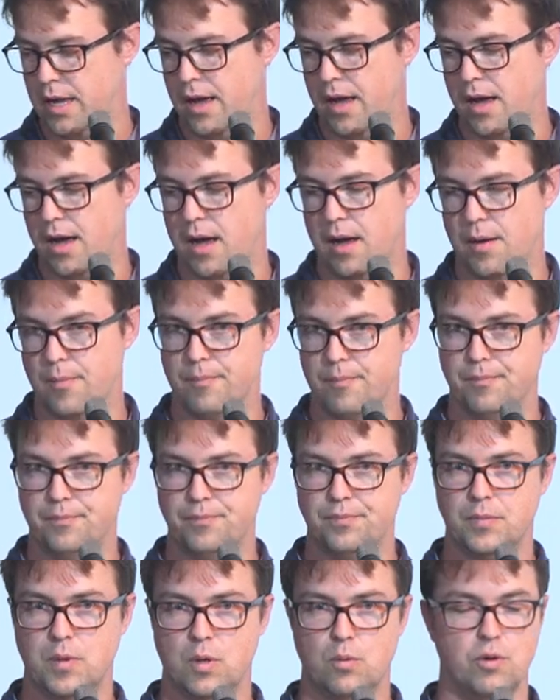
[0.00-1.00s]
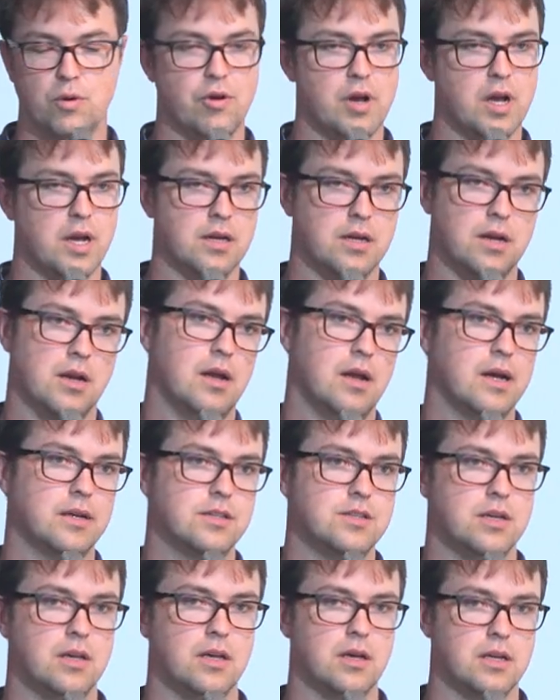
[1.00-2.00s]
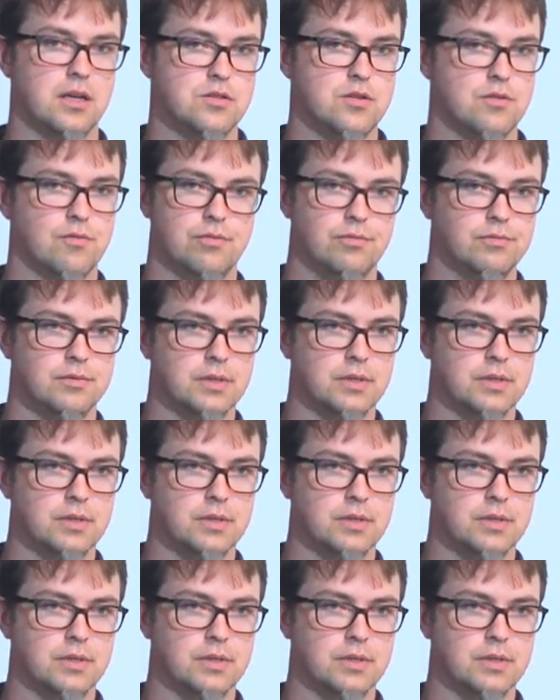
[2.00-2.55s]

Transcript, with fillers: Um, we really like to hear sort of